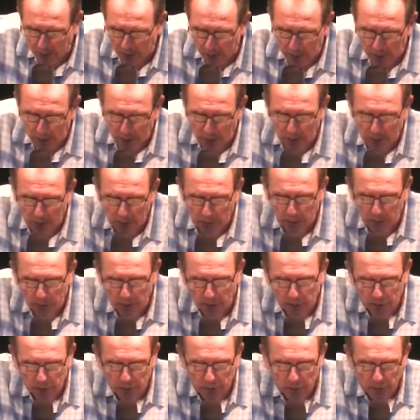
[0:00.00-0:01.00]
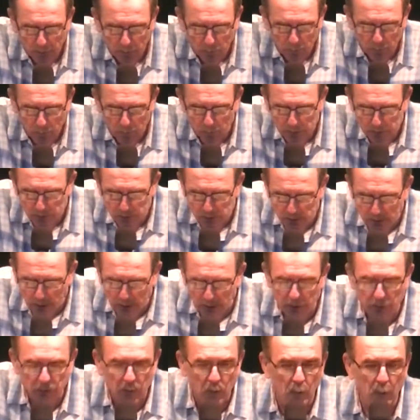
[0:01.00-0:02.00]
in in in when we
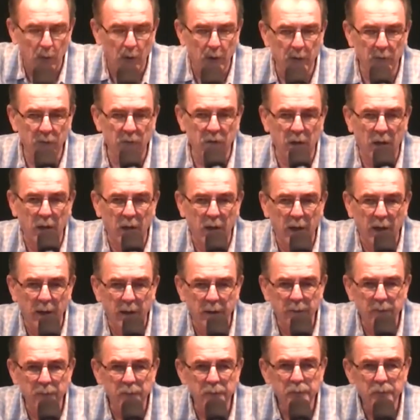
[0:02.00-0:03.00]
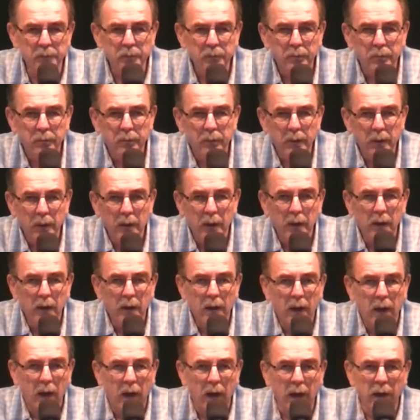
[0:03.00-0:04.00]
study the word of god
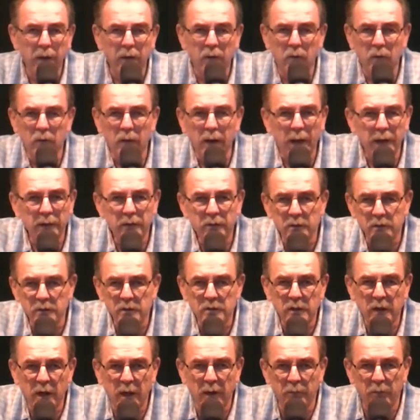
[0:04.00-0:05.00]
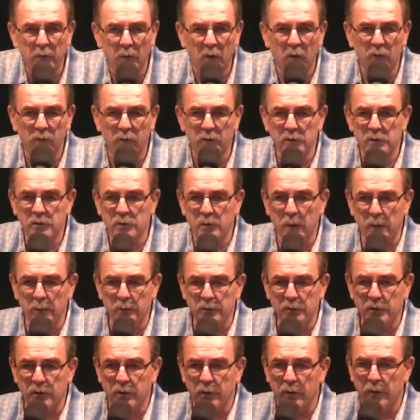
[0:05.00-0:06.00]
i don't like to skip over
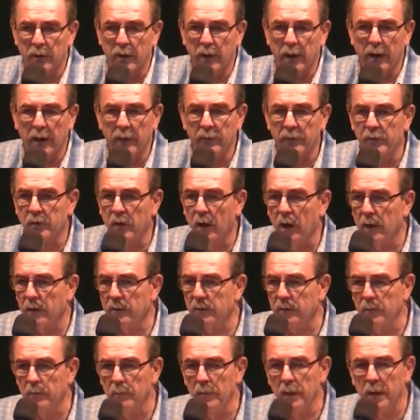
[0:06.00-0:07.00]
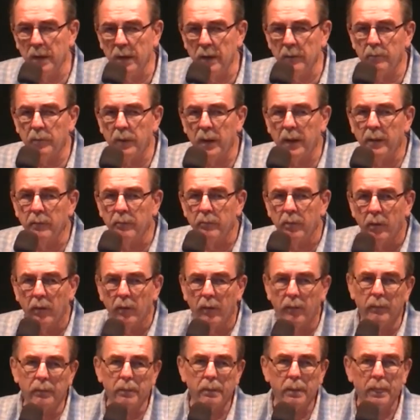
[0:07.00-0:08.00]
scripture i have talked to many
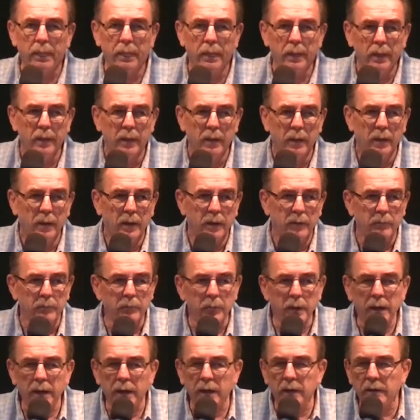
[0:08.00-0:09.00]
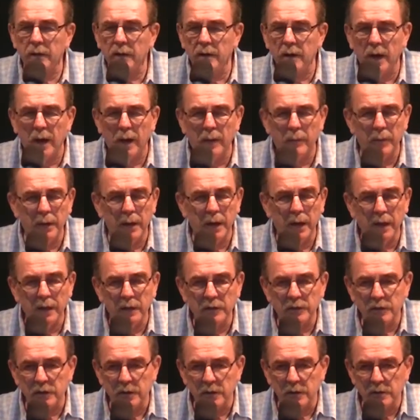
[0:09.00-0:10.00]
people many
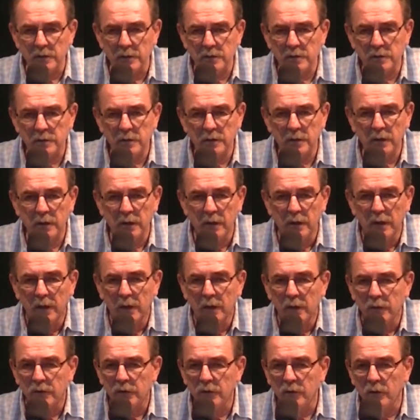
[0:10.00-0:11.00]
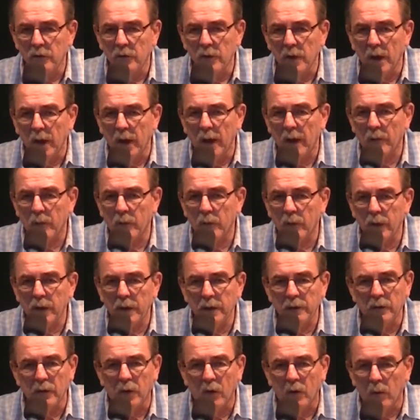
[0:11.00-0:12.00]
denominations do not
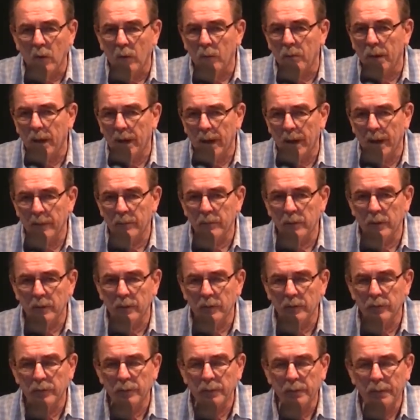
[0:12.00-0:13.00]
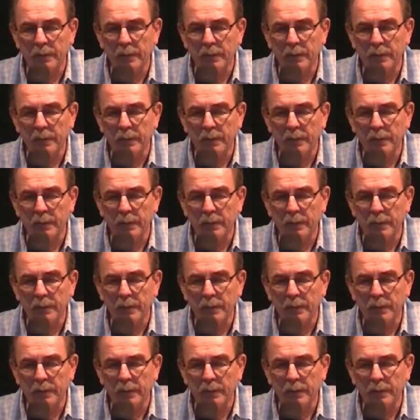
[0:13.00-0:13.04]
read the whole bible